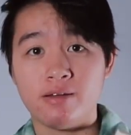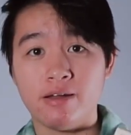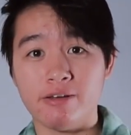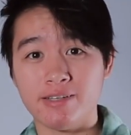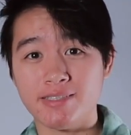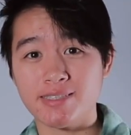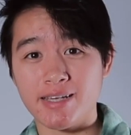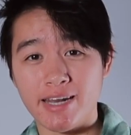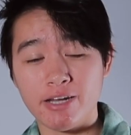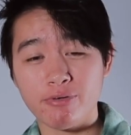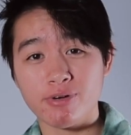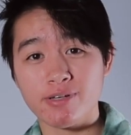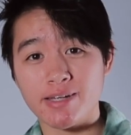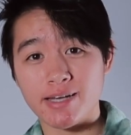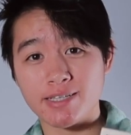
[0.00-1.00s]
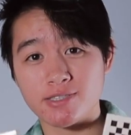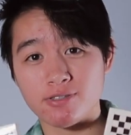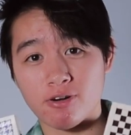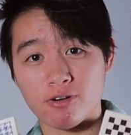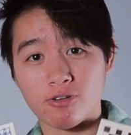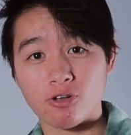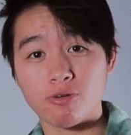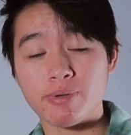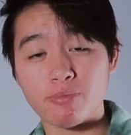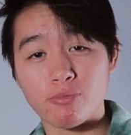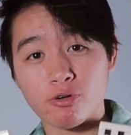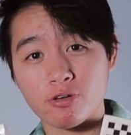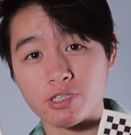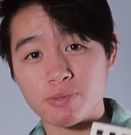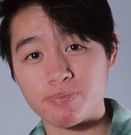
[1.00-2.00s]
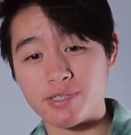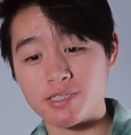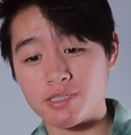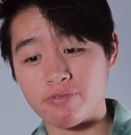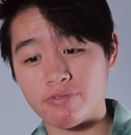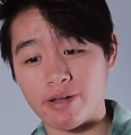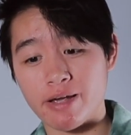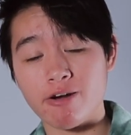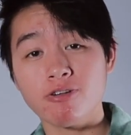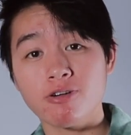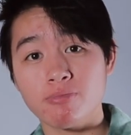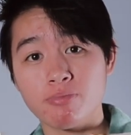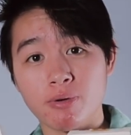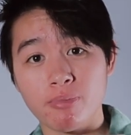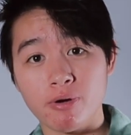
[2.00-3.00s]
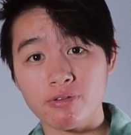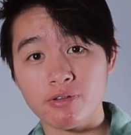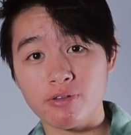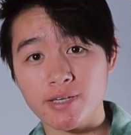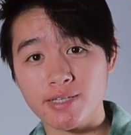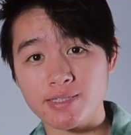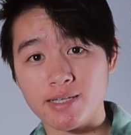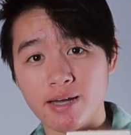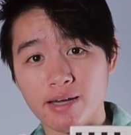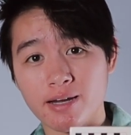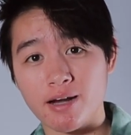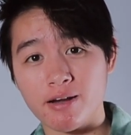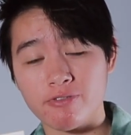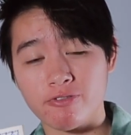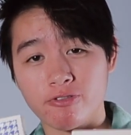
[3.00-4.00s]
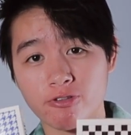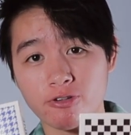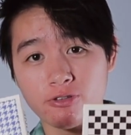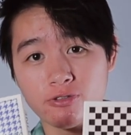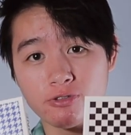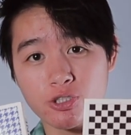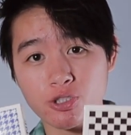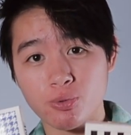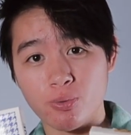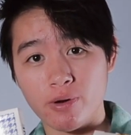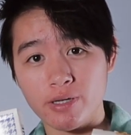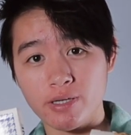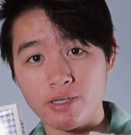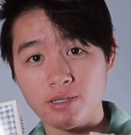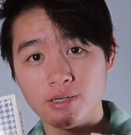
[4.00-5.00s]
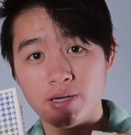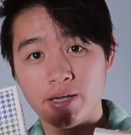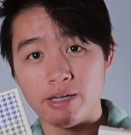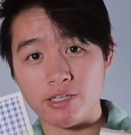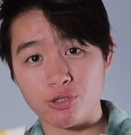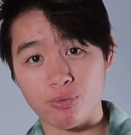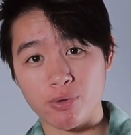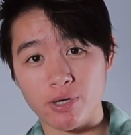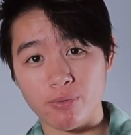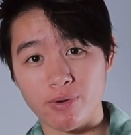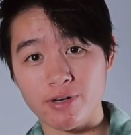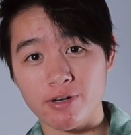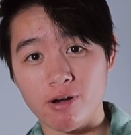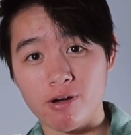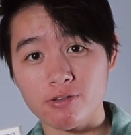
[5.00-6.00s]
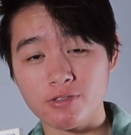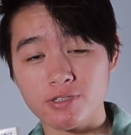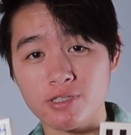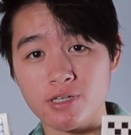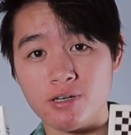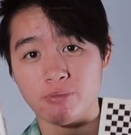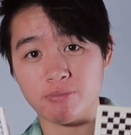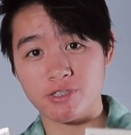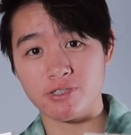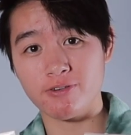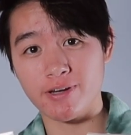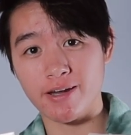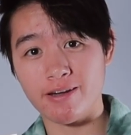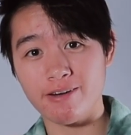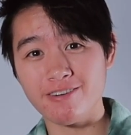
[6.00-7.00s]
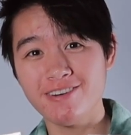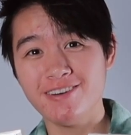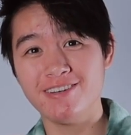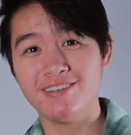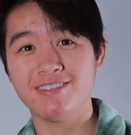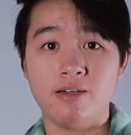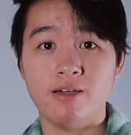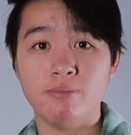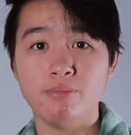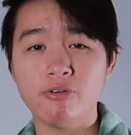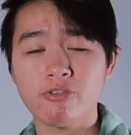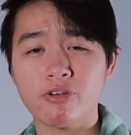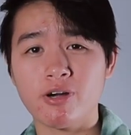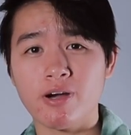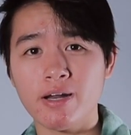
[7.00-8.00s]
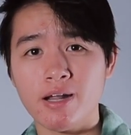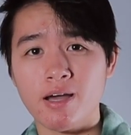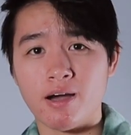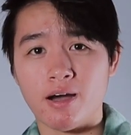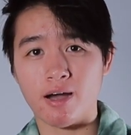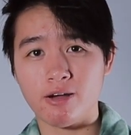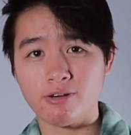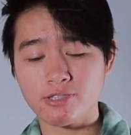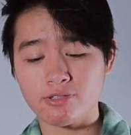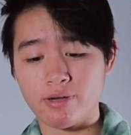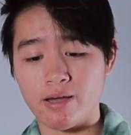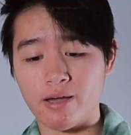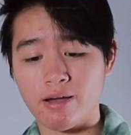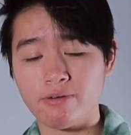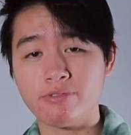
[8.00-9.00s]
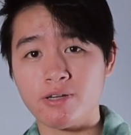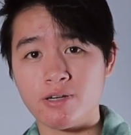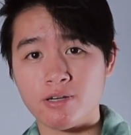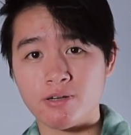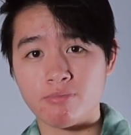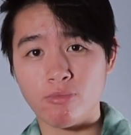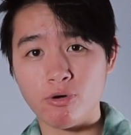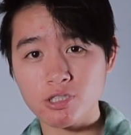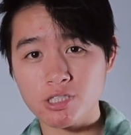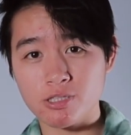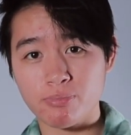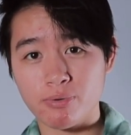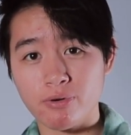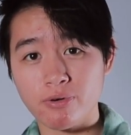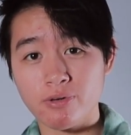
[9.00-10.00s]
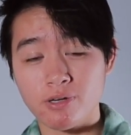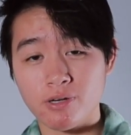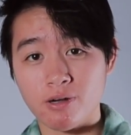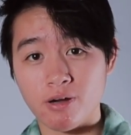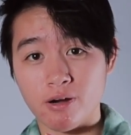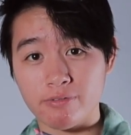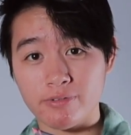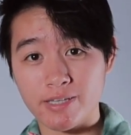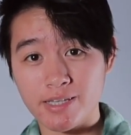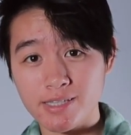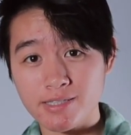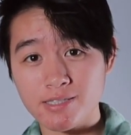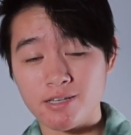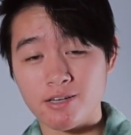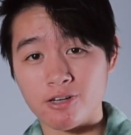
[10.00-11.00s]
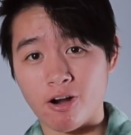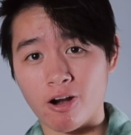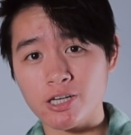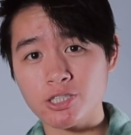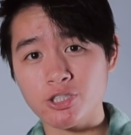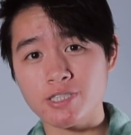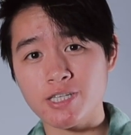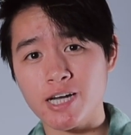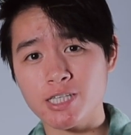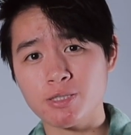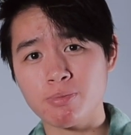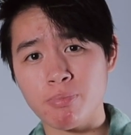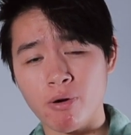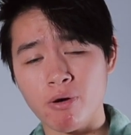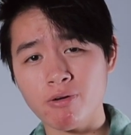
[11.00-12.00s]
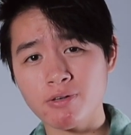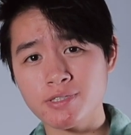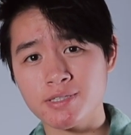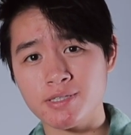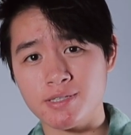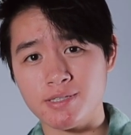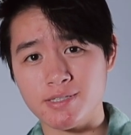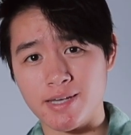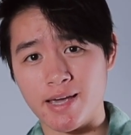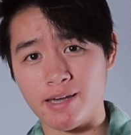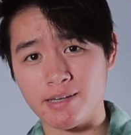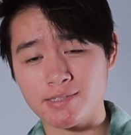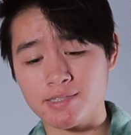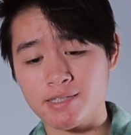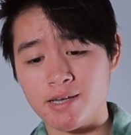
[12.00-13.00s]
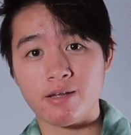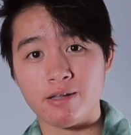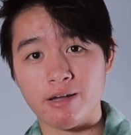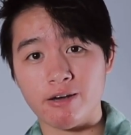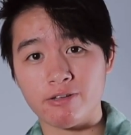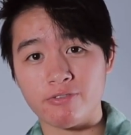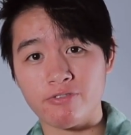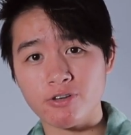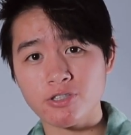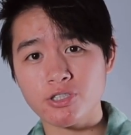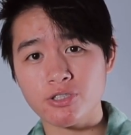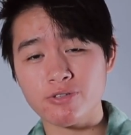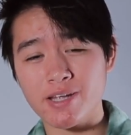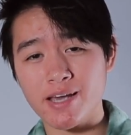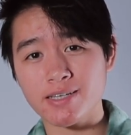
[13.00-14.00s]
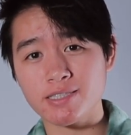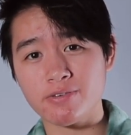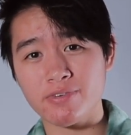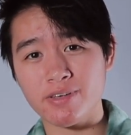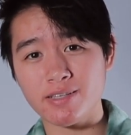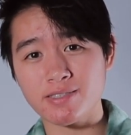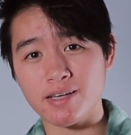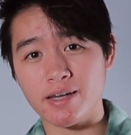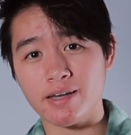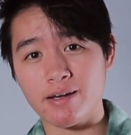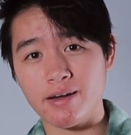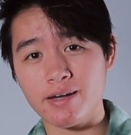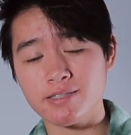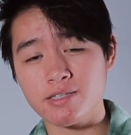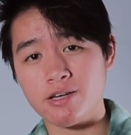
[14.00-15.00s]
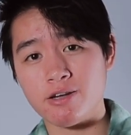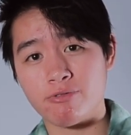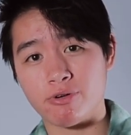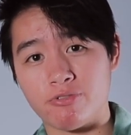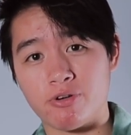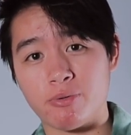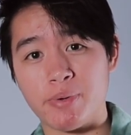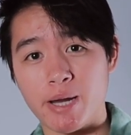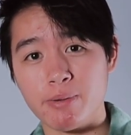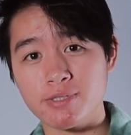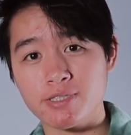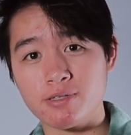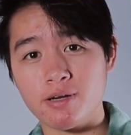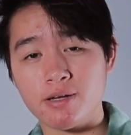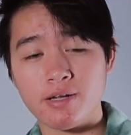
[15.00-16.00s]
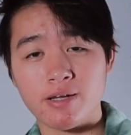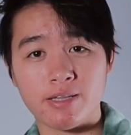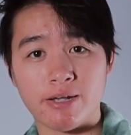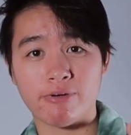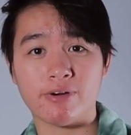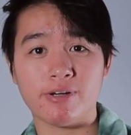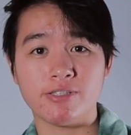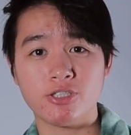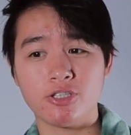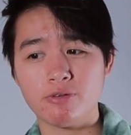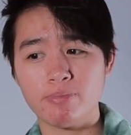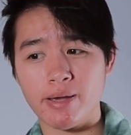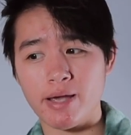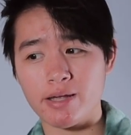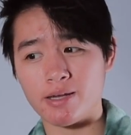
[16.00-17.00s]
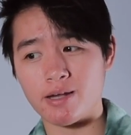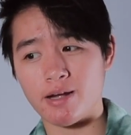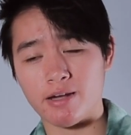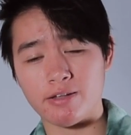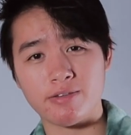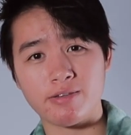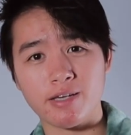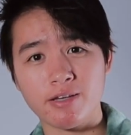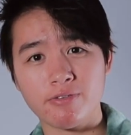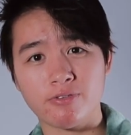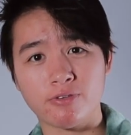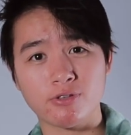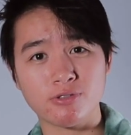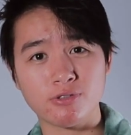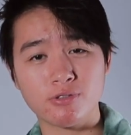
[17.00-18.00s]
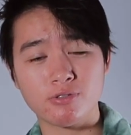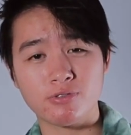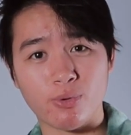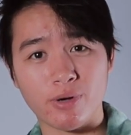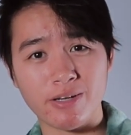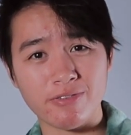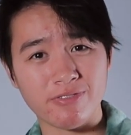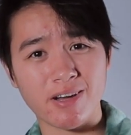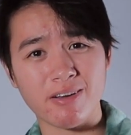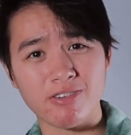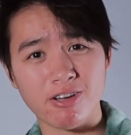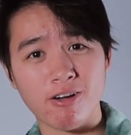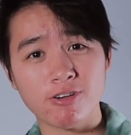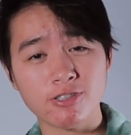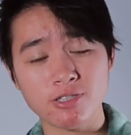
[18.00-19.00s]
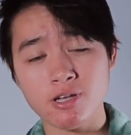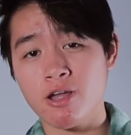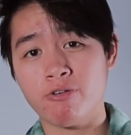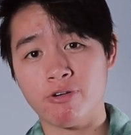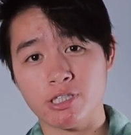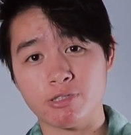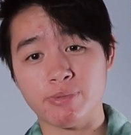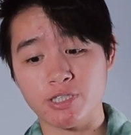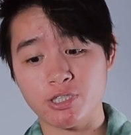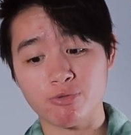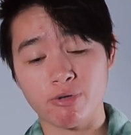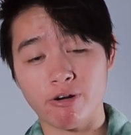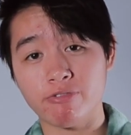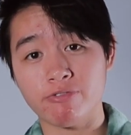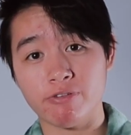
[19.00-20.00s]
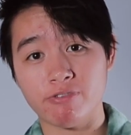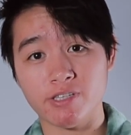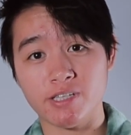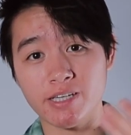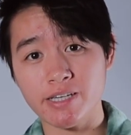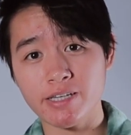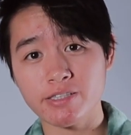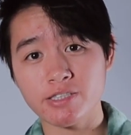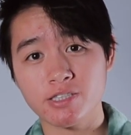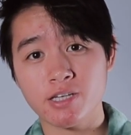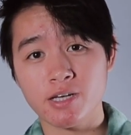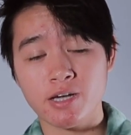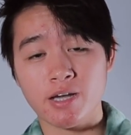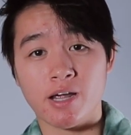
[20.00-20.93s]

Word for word: Now these Anyone decks are a little bit more expensive now, but both of these I got for $20 and $21 from SoCal. And moving on, I also have multiple of these Karshi Touch Pulse decks. Now the first two decks of these I got were from Amazon. They were in a two pack, I think for $25, which means $12.50 each.